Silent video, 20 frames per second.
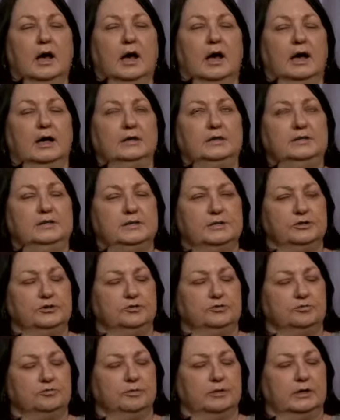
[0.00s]
I
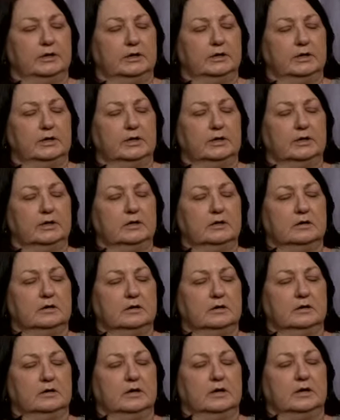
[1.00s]
didn't really
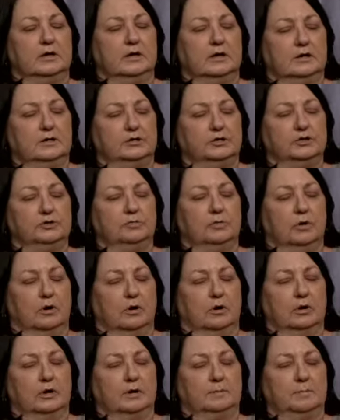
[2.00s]
get into
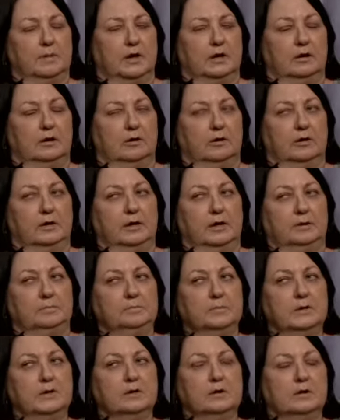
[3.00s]
earning by learning
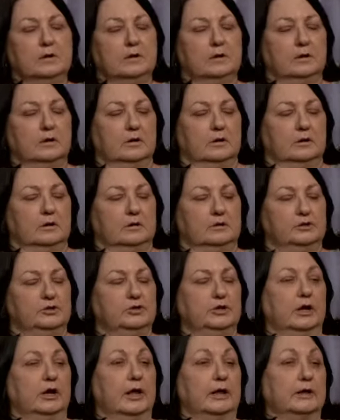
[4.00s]

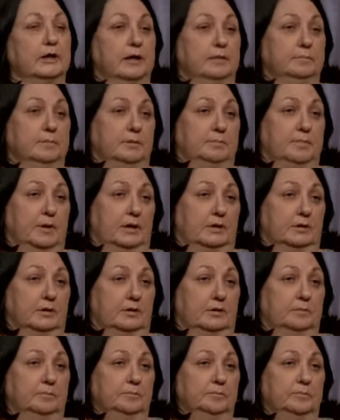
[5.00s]
until I came to
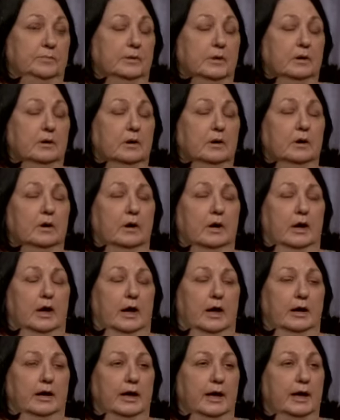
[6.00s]
Macon.
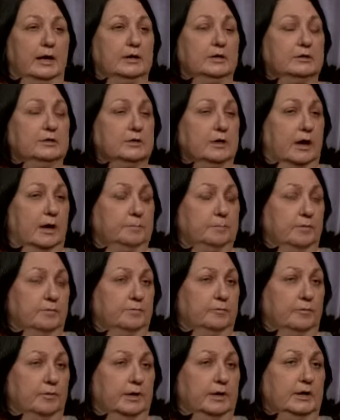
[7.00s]
I had a type
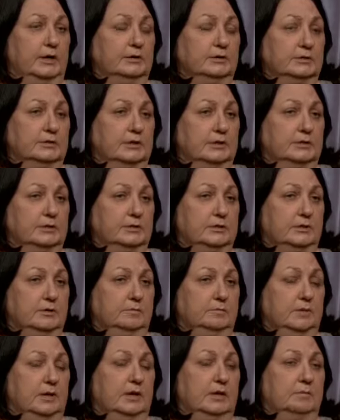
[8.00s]
of reading
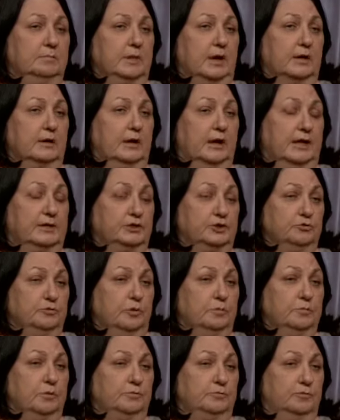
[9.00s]
system in my
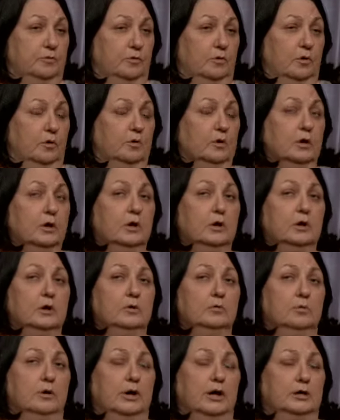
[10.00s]
classroom before
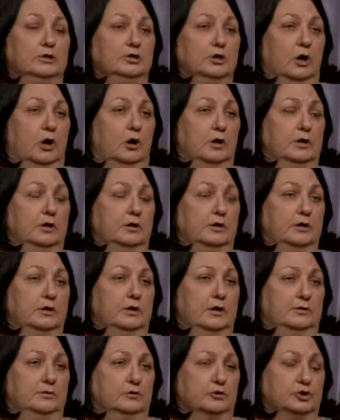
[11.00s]
when I taught at
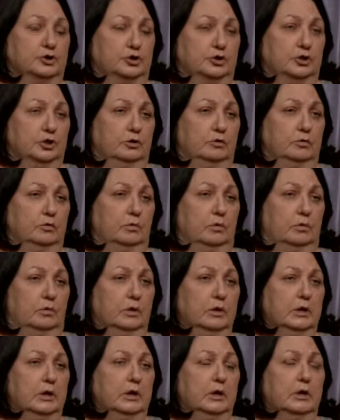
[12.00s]
another
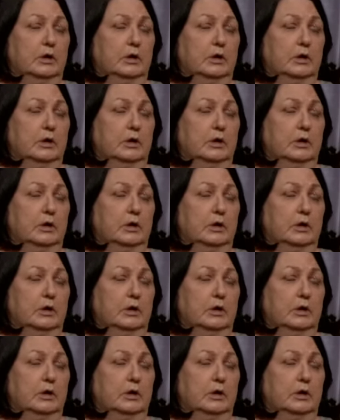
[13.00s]
school,